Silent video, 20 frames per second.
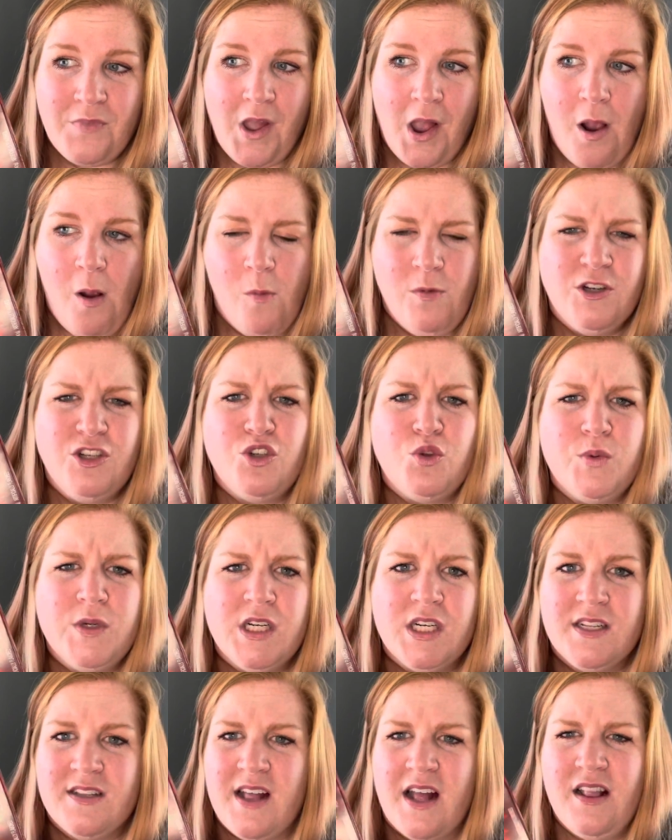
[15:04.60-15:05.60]
Which is
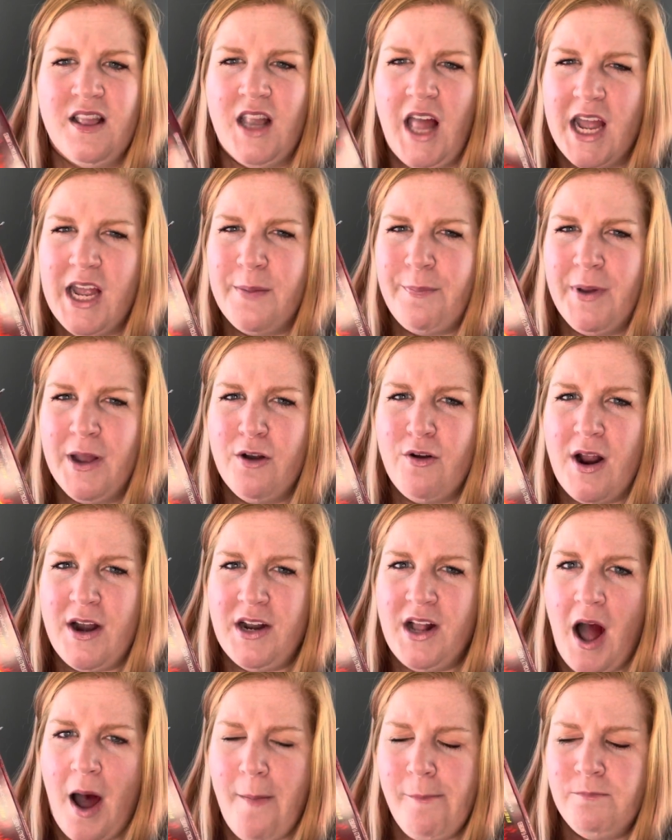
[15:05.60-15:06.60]
weird because I like Big
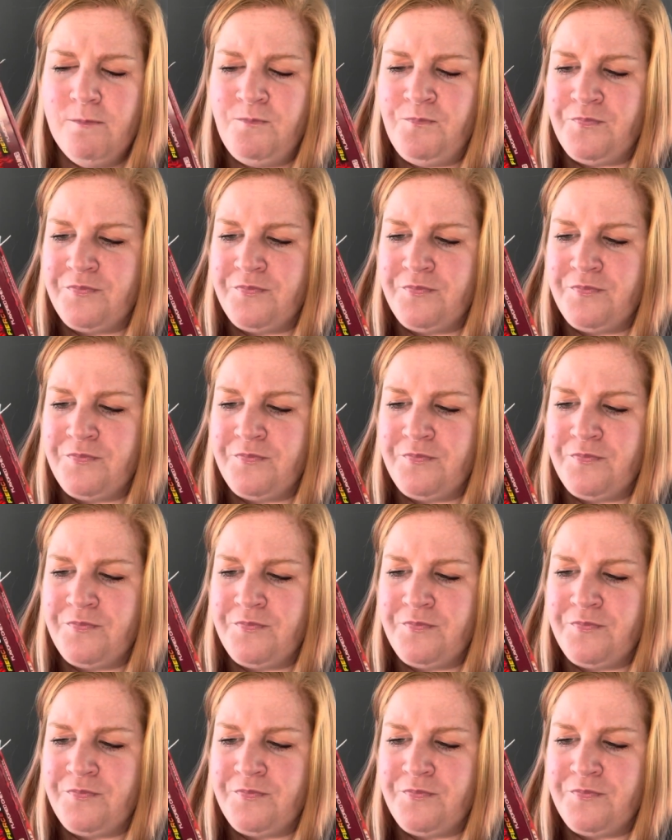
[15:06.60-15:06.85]
Red gum,